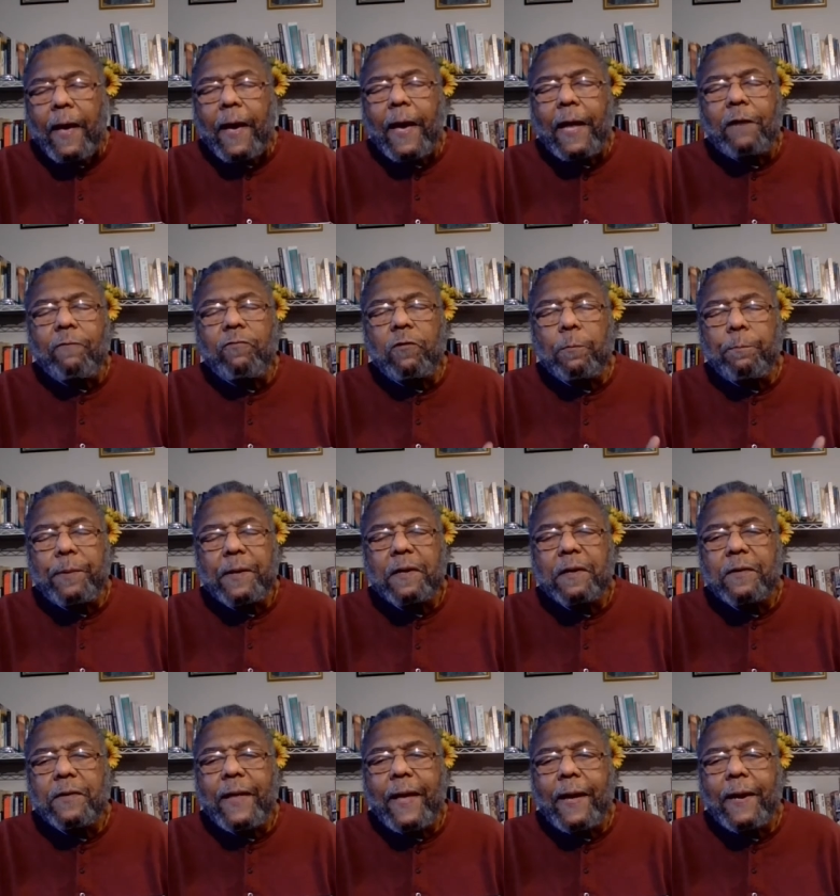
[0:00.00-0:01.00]
and if you
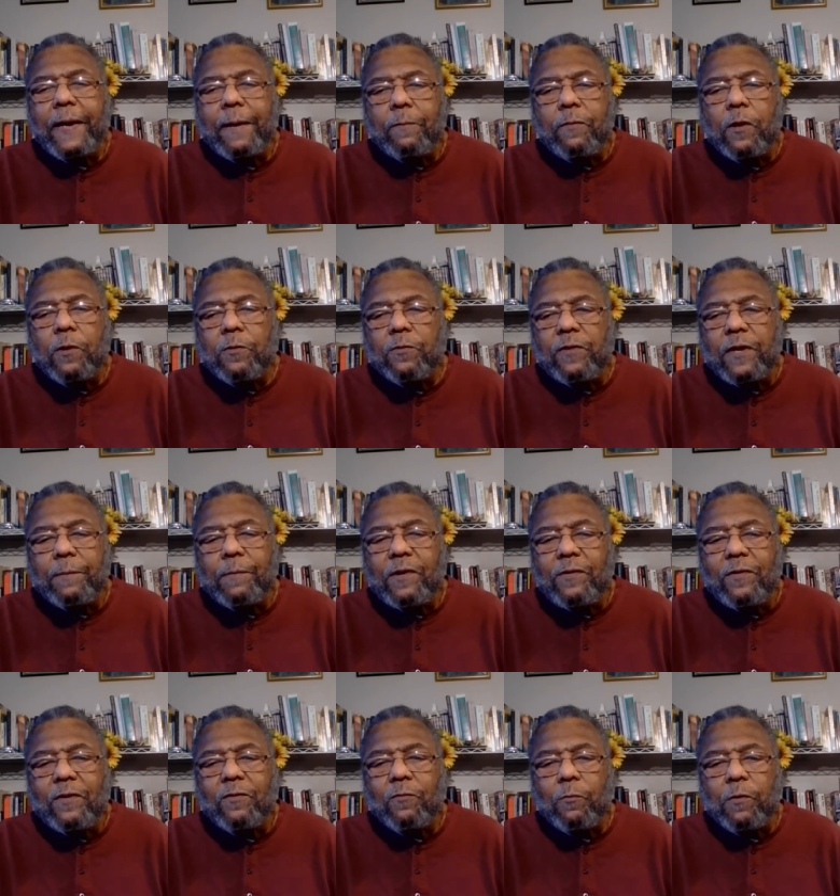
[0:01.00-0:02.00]
build those
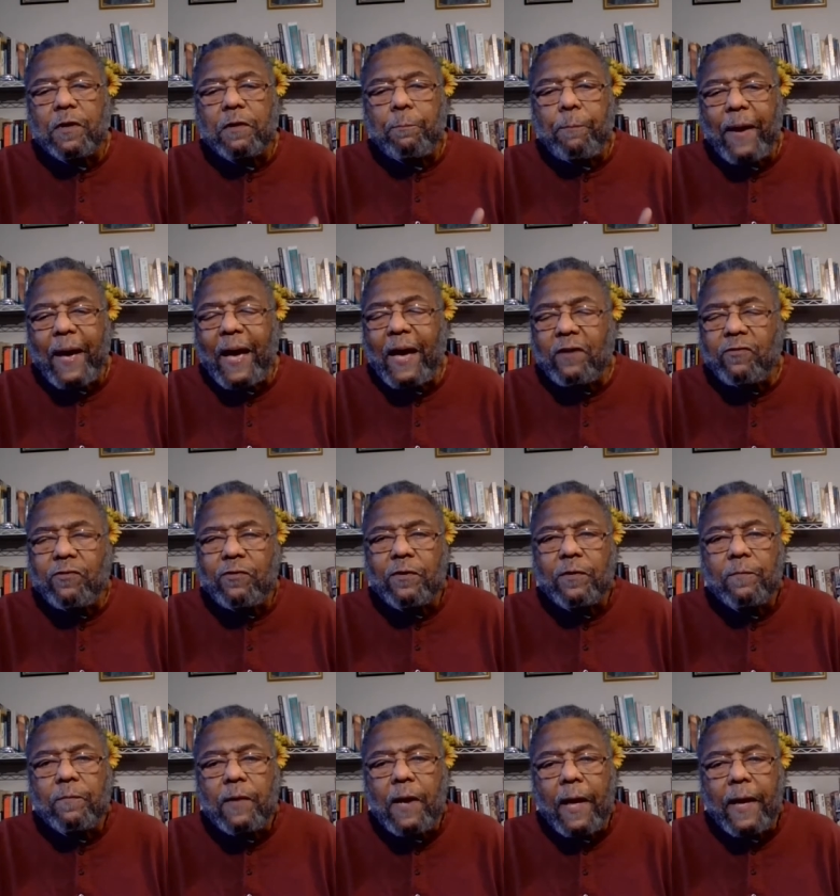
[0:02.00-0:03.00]
images with
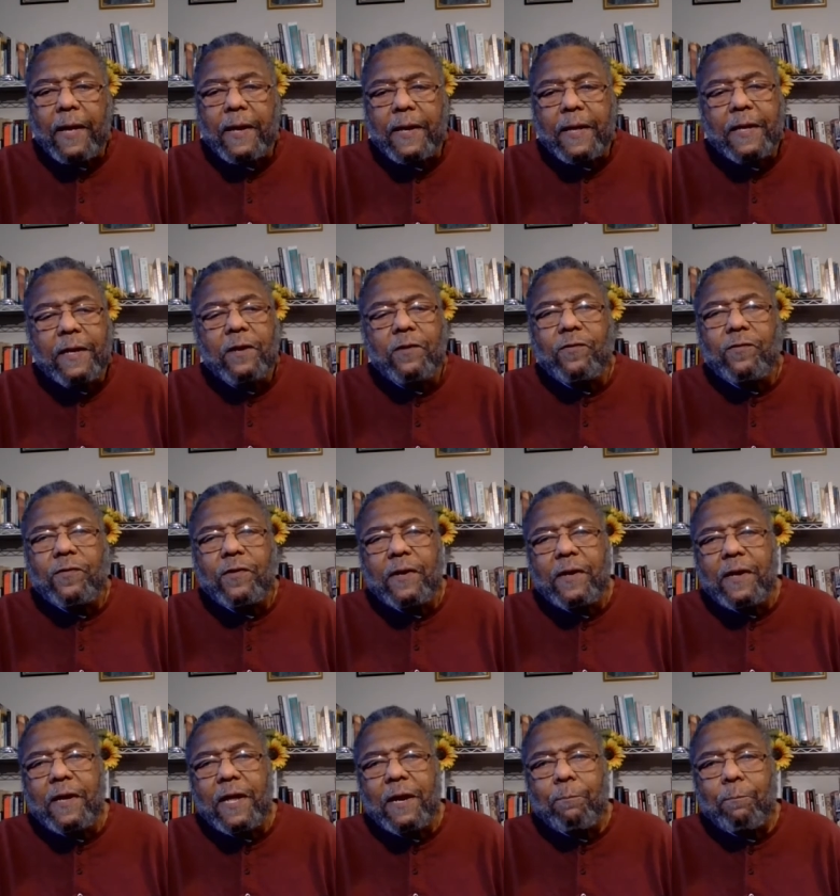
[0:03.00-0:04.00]
passion and
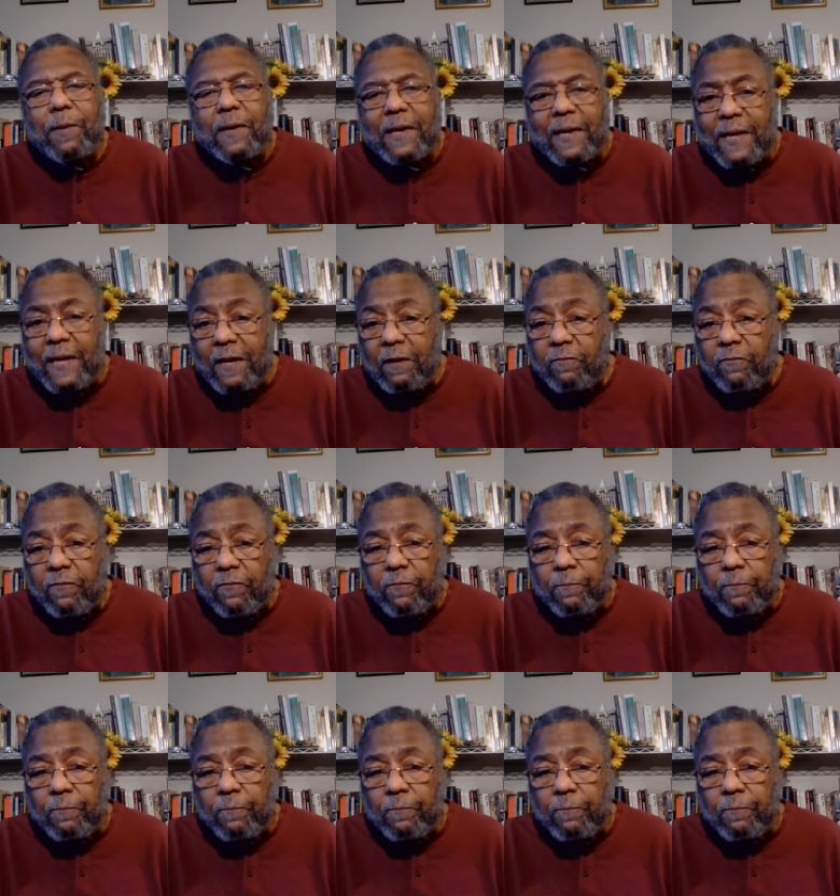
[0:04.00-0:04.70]
energy and belief,